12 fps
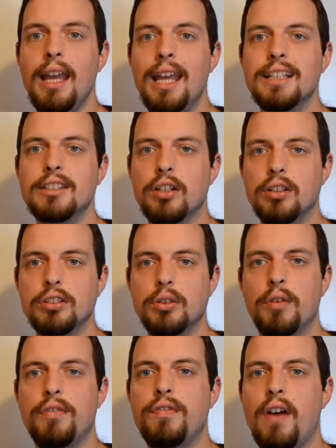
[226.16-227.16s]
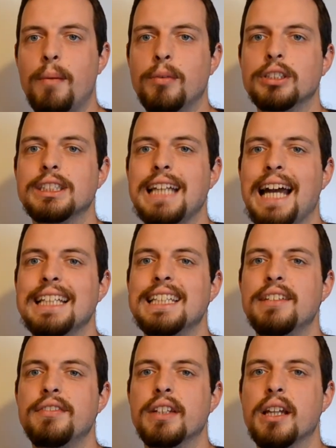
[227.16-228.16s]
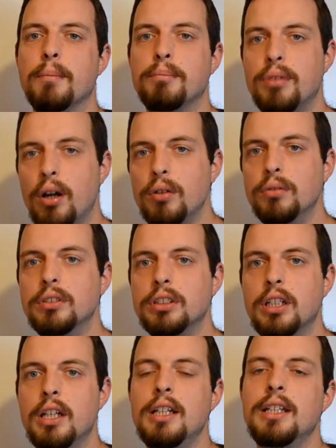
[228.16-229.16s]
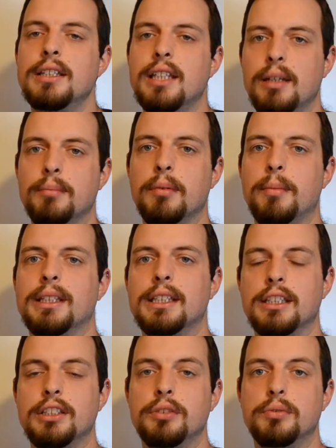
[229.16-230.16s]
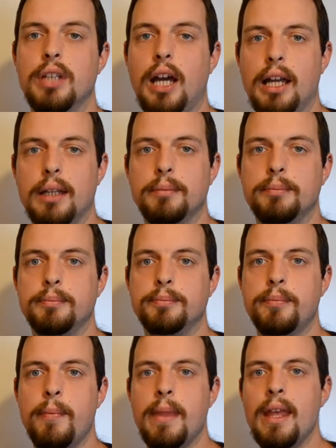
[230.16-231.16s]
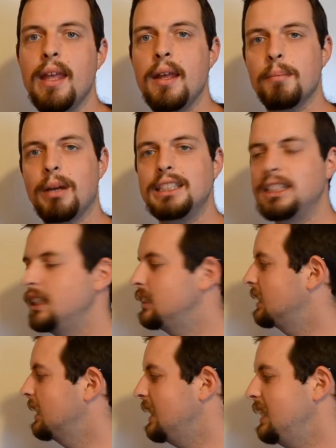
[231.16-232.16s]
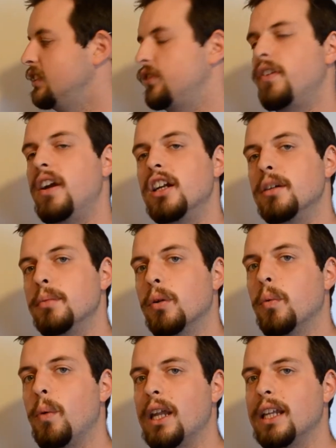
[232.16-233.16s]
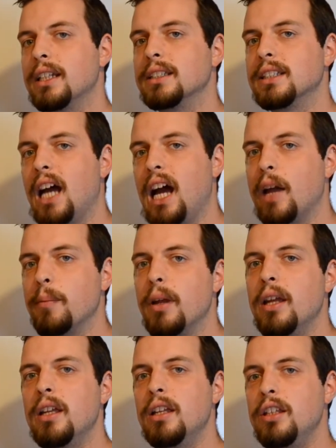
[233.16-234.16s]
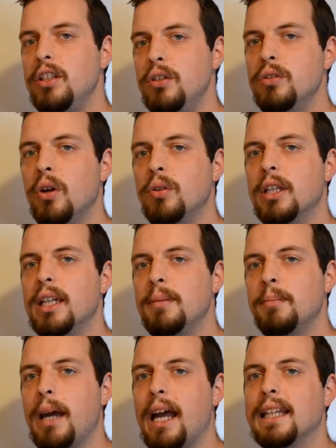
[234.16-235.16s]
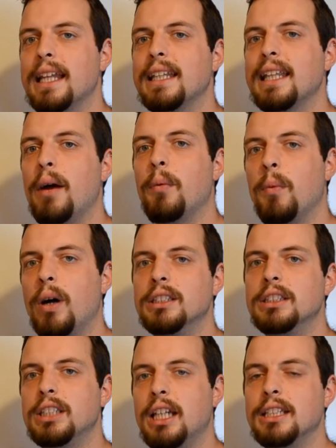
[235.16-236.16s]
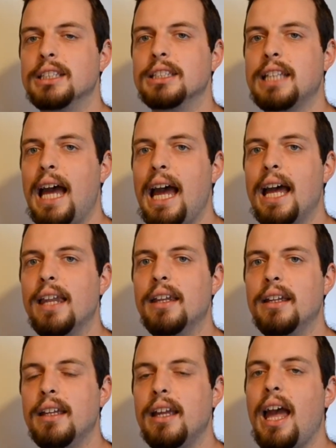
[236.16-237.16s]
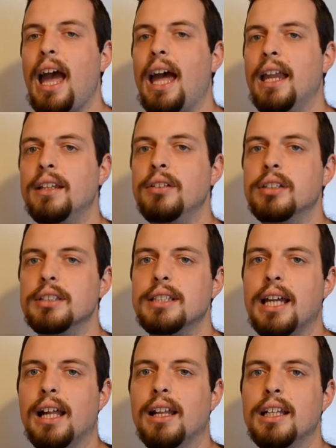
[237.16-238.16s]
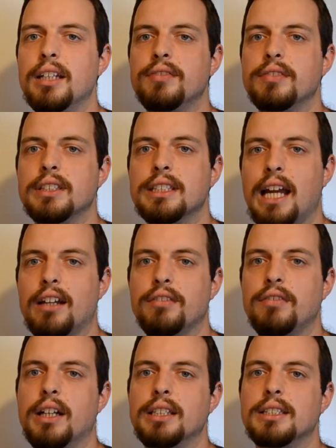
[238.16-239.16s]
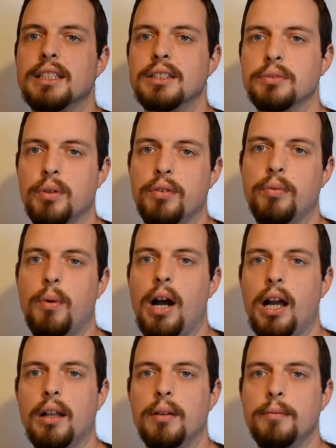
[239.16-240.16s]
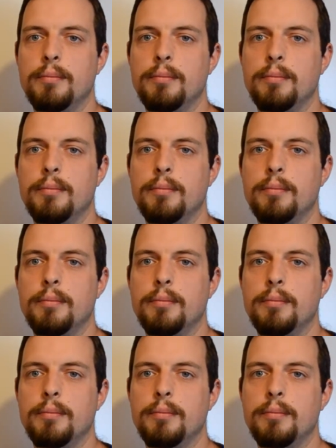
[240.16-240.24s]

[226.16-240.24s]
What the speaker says: It is also a far more scientific approach to implementing a new diet. By changing each variable one at a time, you know the impact that that one change has had, and then you can tell if the sacrifice is worthwhile.